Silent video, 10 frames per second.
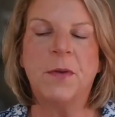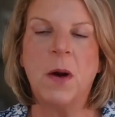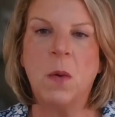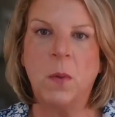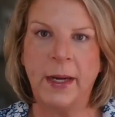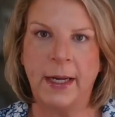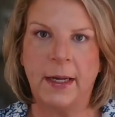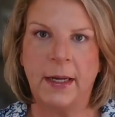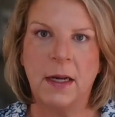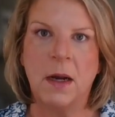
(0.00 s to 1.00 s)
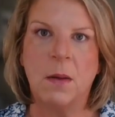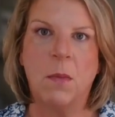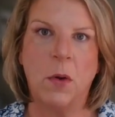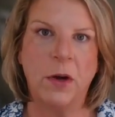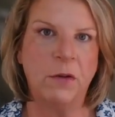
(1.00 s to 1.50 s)
for a week.
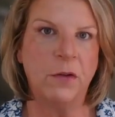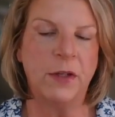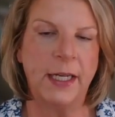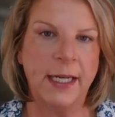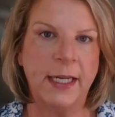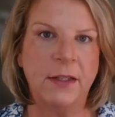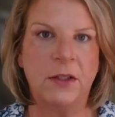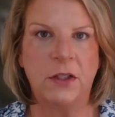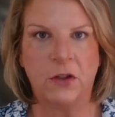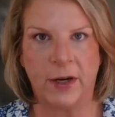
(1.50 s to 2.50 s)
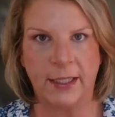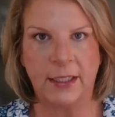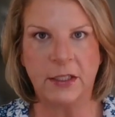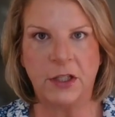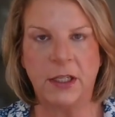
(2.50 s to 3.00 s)
Morning routines,
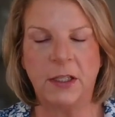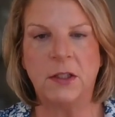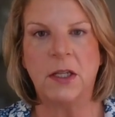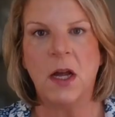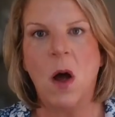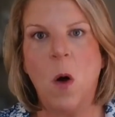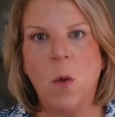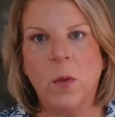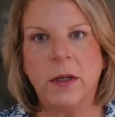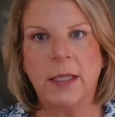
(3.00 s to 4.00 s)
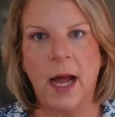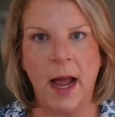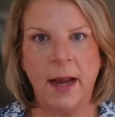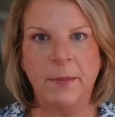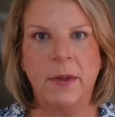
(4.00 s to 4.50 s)
transitions, homework
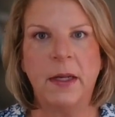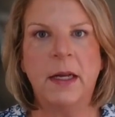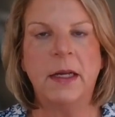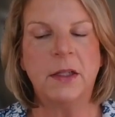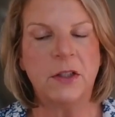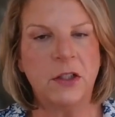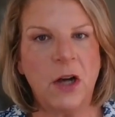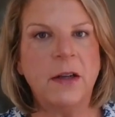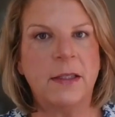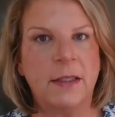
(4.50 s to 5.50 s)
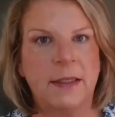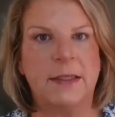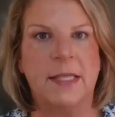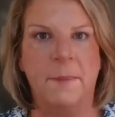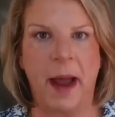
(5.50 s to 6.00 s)
time. You'll start to
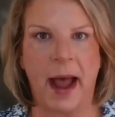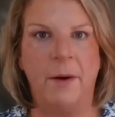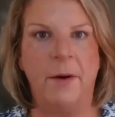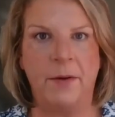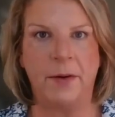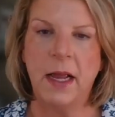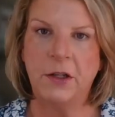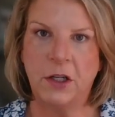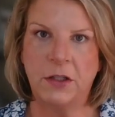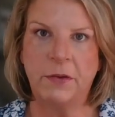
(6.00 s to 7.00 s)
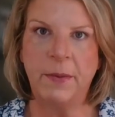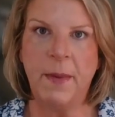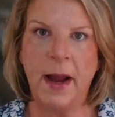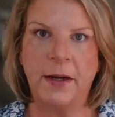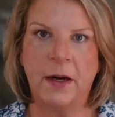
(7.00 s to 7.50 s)
see patterns. And just a
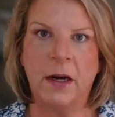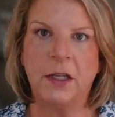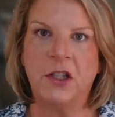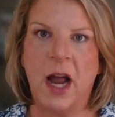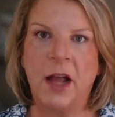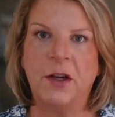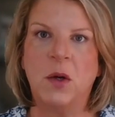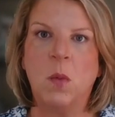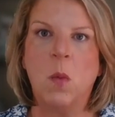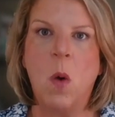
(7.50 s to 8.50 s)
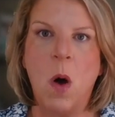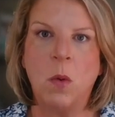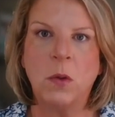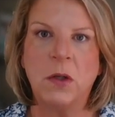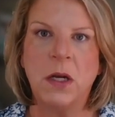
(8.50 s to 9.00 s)
reminder, a child who
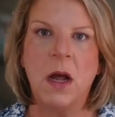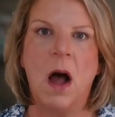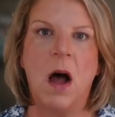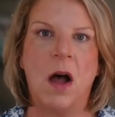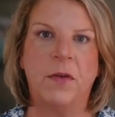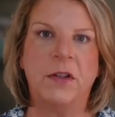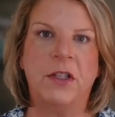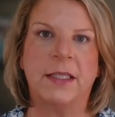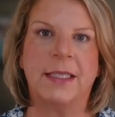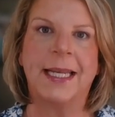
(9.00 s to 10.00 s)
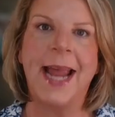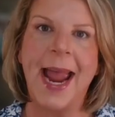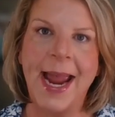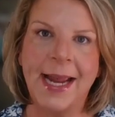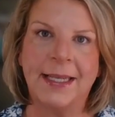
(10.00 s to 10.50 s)
won't often just
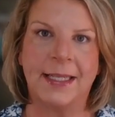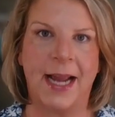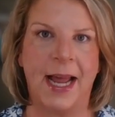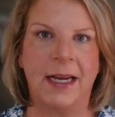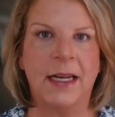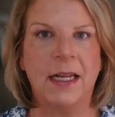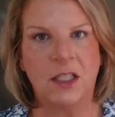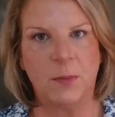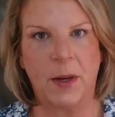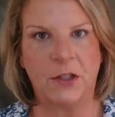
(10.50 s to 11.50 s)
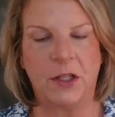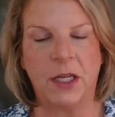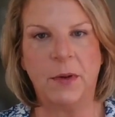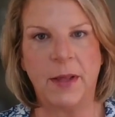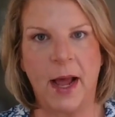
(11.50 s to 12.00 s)
can't yet, especially
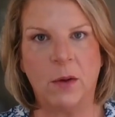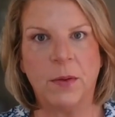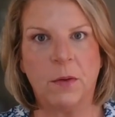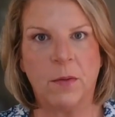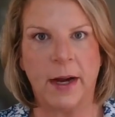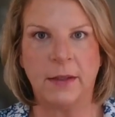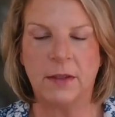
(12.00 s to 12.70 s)
without the right